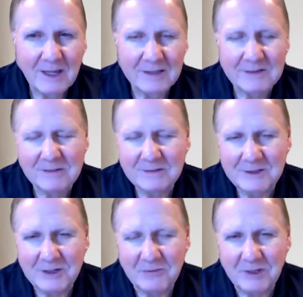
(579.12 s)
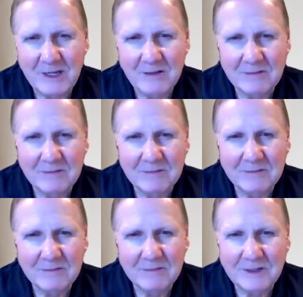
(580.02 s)
And generally,
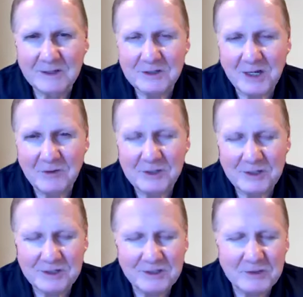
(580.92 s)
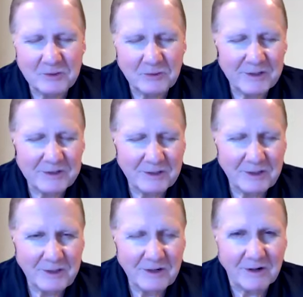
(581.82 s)
the distinguishing
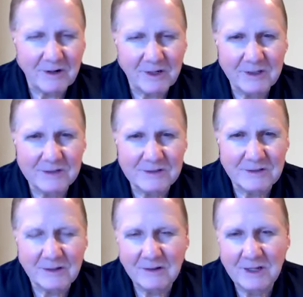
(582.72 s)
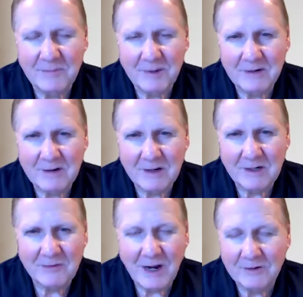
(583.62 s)
situation here is the independent
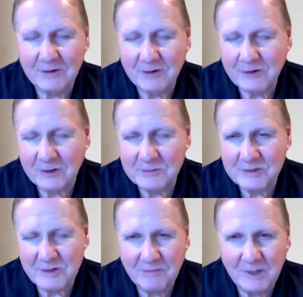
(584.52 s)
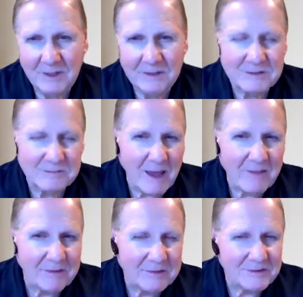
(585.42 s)
contractor determines the means,
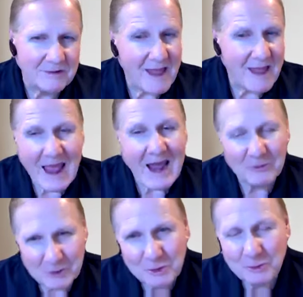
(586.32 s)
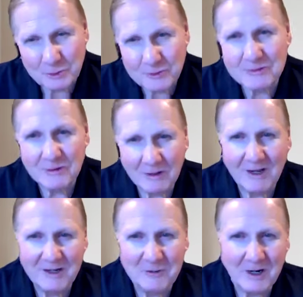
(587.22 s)
methods, and the how-tos,
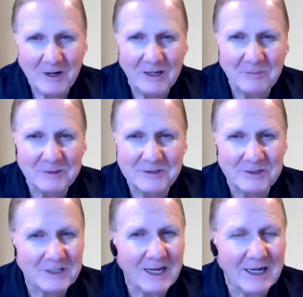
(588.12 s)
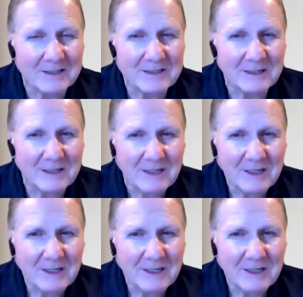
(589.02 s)
to accomplish the task.